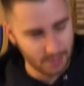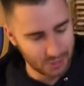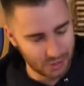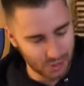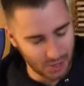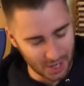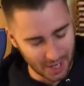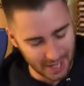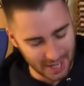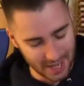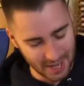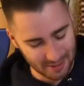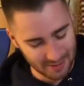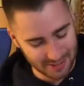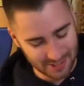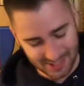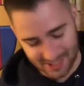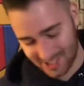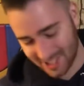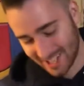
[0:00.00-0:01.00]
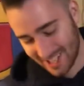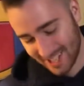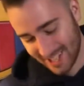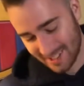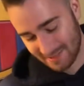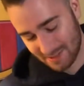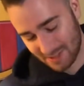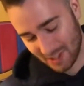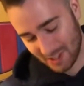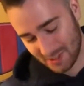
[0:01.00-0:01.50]
Trigate Wizard.
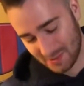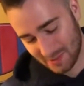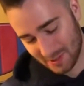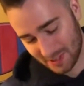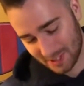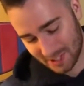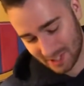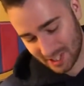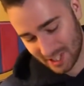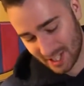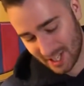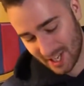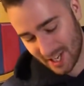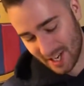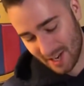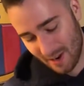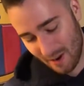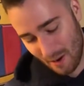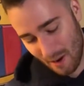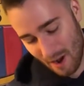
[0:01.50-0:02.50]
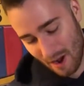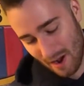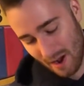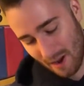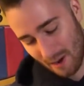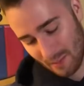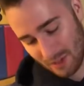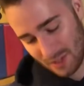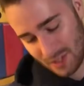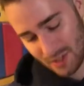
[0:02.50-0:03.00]
Sorry, it's been a long day.
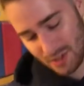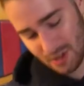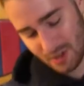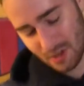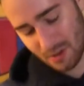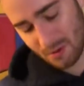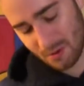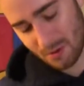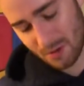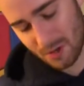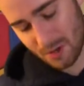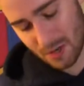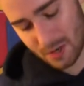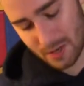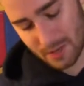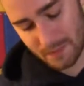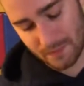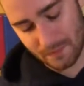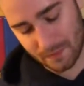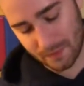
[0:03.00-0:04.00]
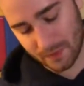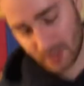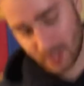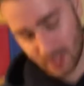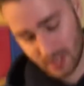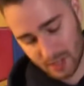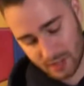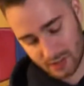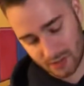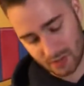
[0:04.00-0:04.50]
1 Unicorn,
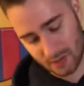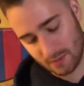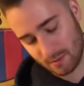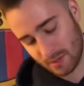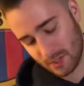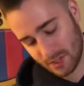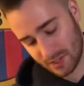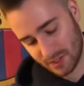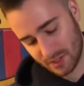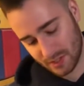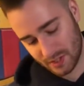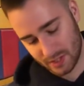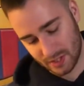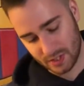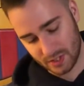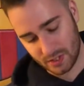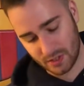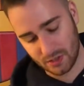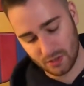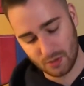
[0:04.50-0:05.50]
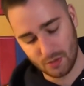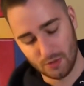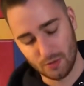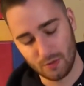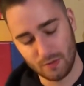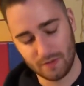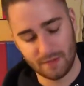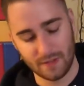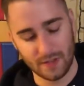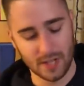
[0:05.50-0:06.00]
Cerberus, and then
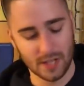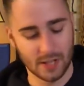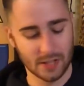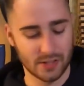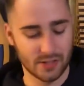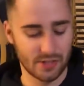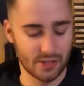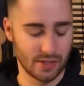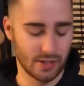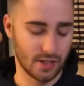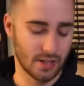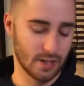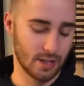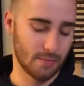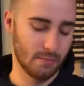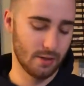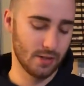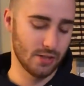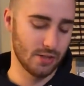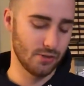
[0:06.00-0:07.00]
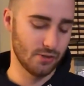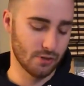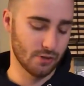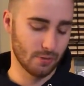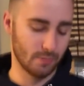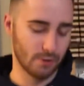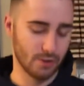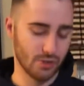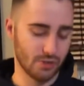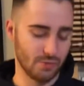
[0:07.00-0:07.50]
2 Phoenix. I played 2
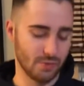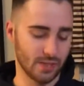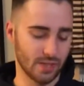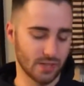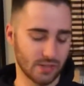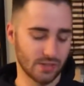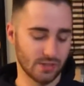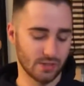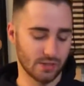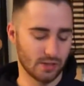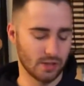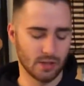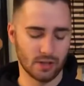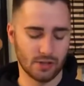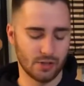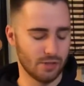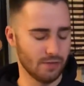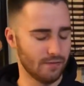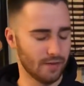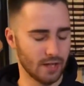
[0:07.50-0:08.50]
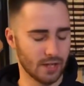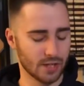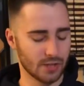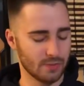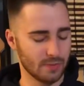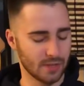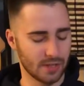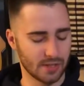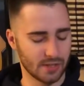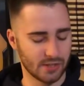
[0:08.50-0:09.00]
Cerberus because, or 2 Phoenix
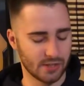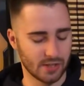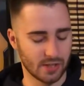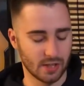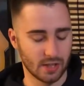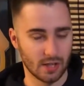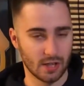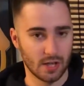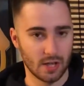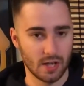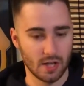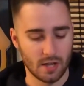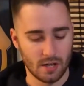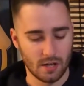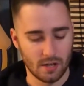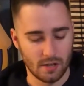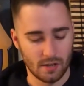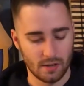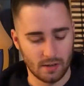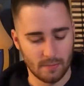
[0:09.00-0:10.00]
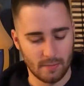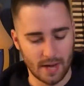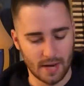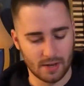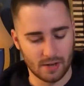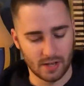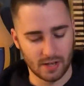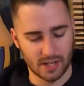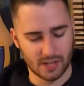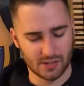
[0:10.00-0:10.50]
because the
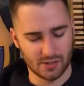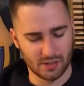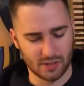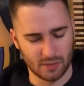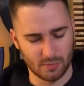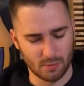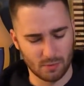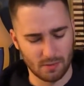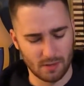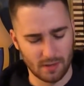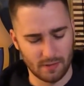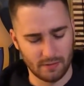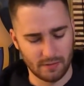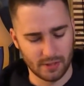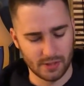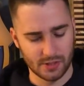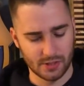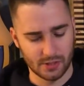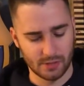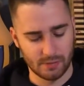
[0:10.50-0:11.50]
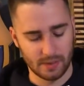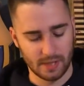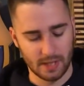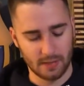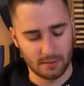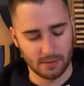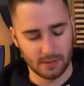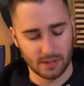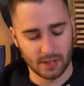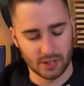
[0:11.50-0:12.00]
back row decks are like more prevalent, so being
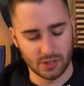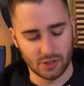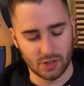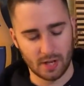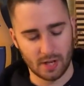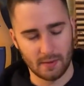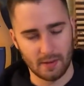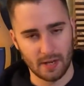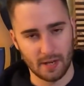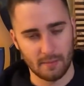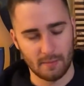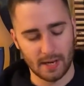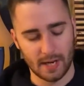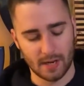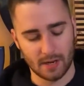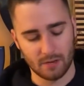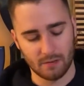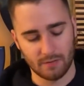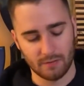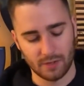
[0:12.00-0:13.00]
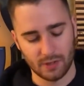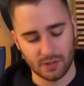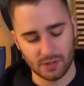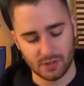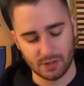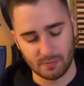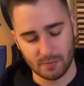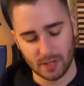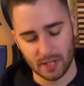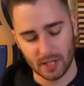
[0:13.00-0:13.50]
able to like try and hit a back row first
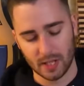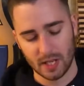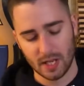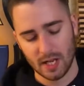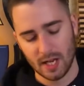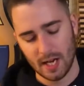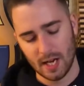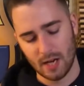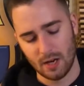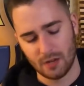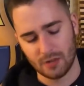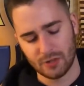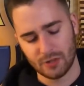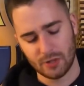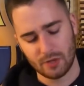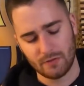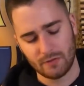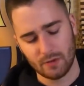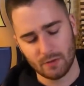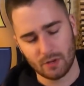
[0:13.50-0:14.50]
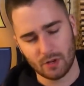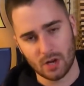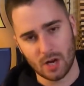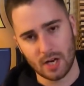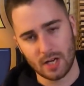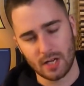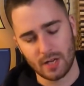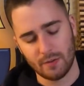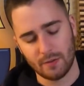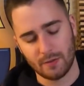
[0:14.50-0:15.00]
is big. And also if you're
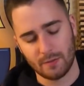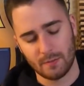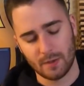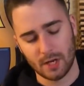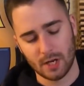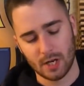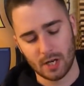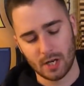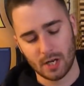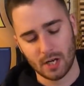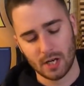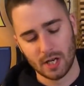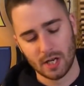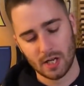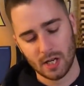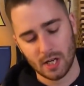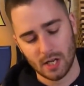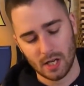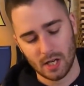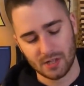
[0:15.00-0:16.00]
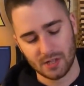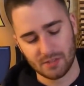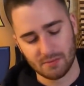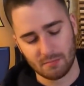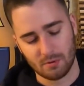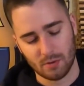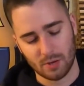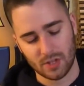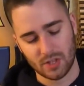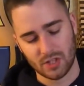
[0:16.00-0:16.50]
grinding with Pure, it's
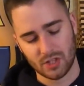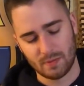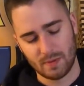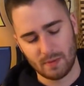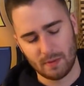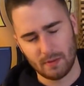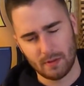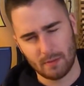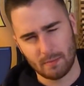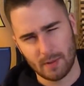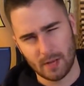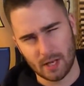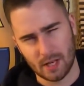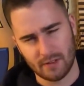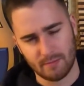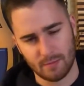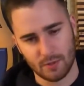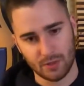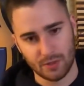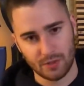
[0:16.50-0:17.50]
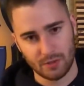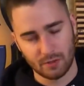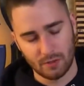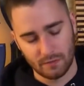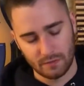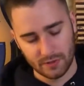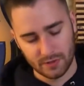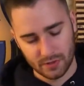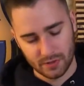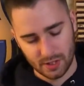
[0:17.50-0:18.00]
important to just be able to pick off multi-roll
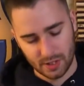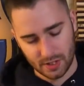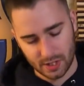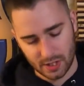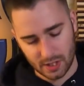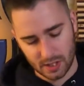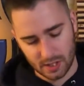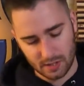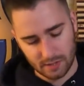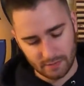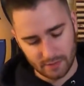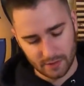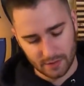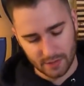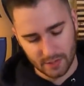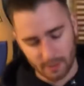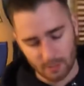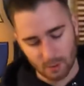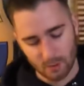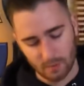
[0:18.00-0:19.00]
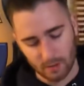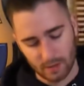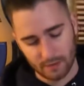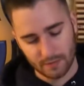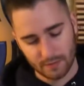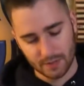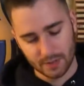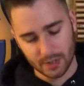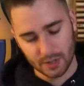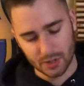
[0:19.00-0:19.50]
if it's sitting there. I found that more
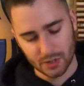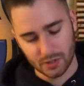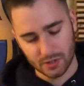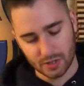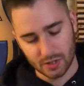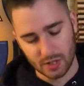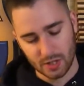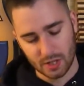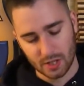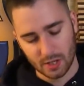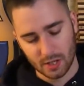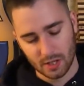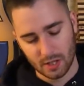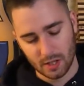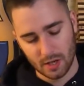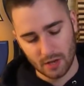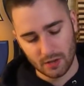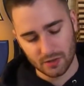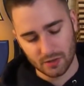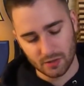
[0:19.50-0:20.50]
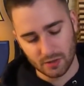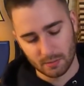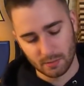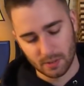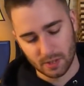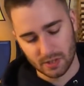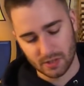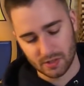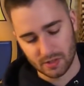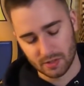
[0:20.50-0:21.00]
relevant than just another
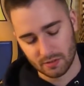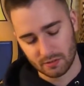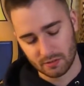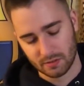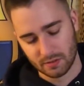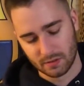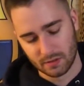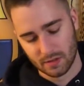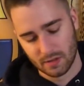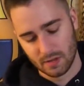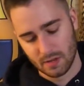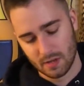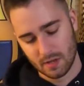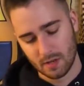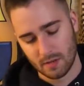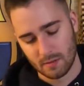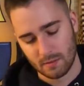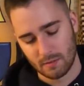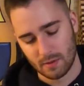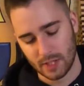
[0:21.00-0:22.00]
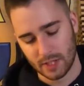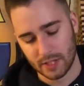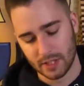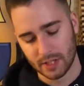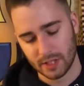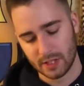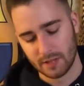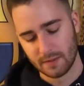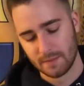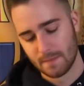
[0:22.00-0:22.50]
Cerberus, so pretty
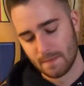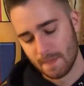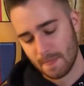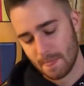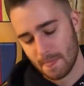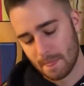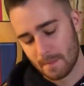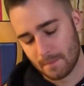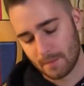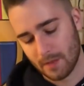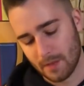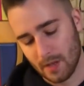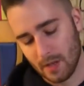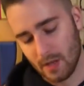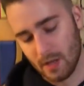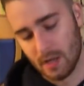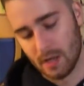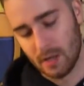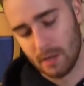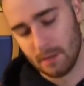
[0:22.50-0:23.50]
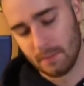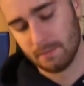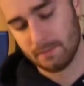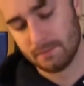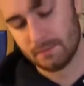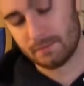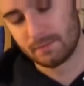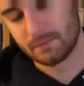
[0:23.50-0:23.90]
good. 1